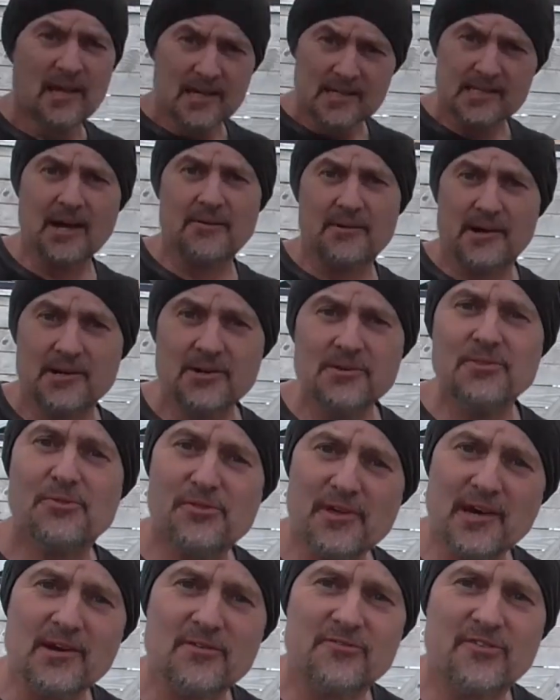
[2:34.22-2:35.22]
So another
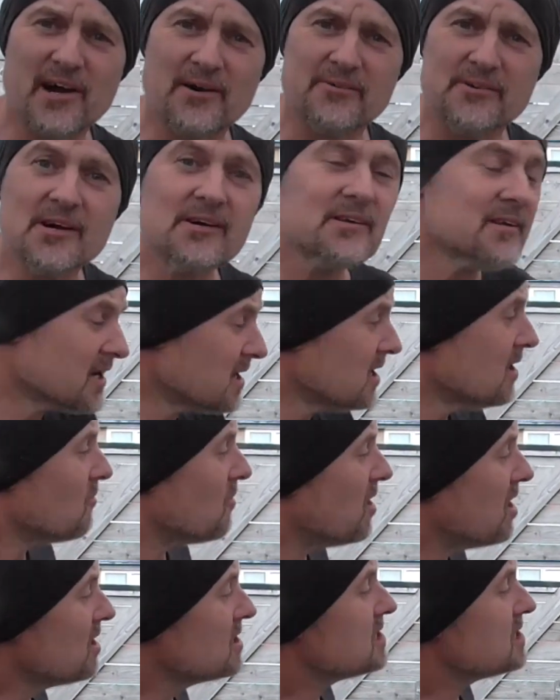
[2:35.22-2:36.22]
thing it failed on
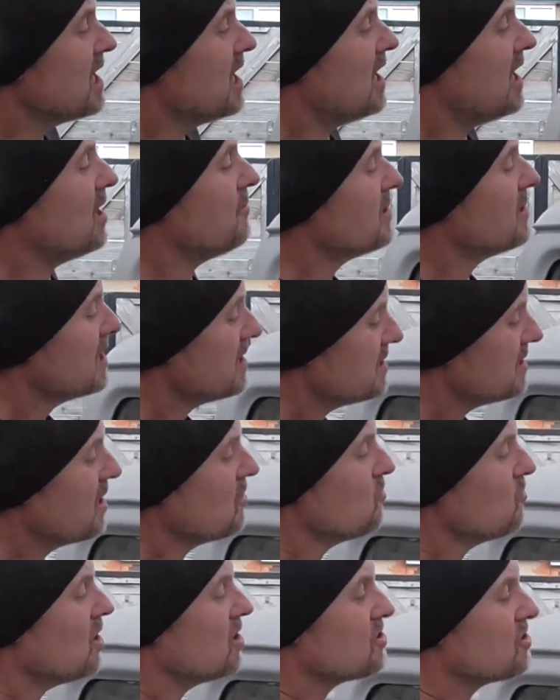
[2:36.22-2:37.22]
was
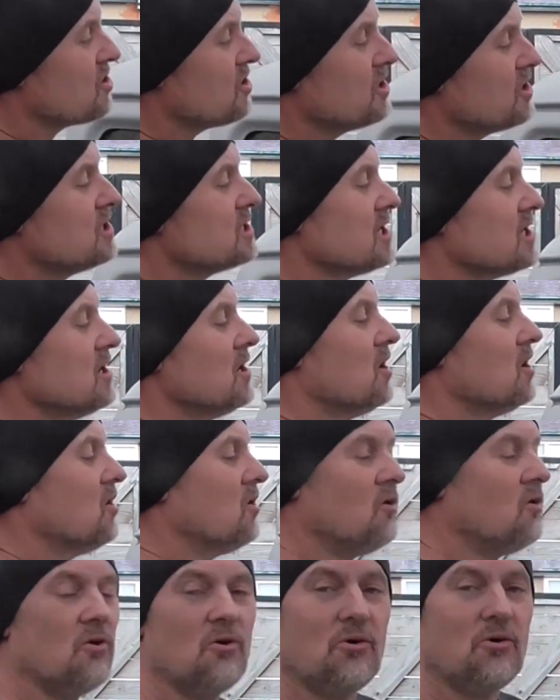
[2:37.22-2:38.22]
no washers
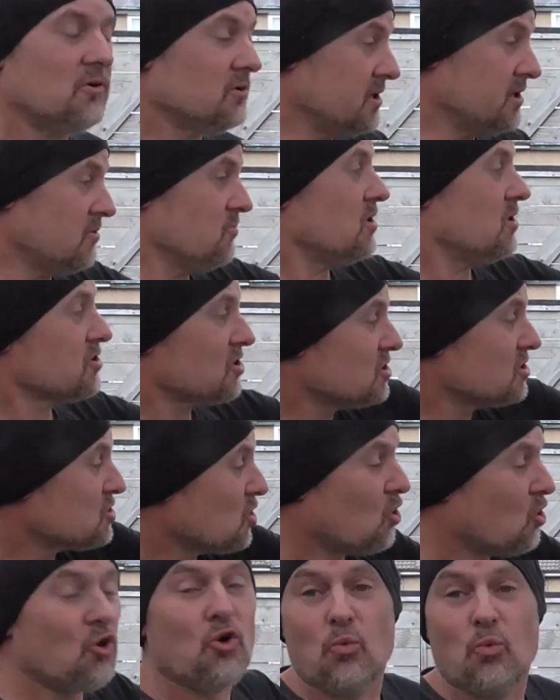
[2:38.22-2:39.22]
or
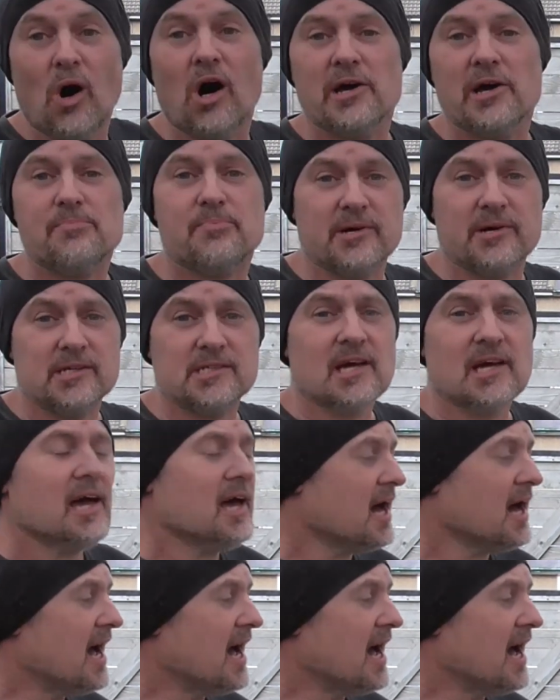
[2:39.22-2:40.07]
wipers.